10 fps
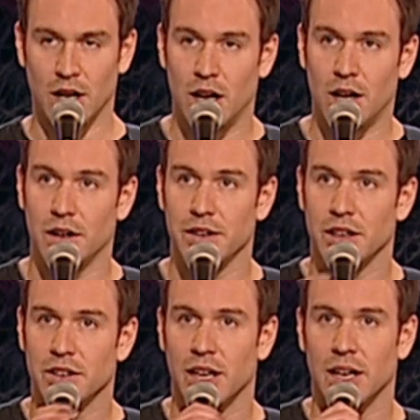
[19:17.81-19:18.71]
the
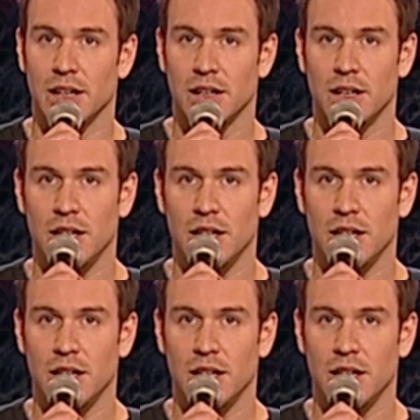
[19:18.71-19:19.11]
other day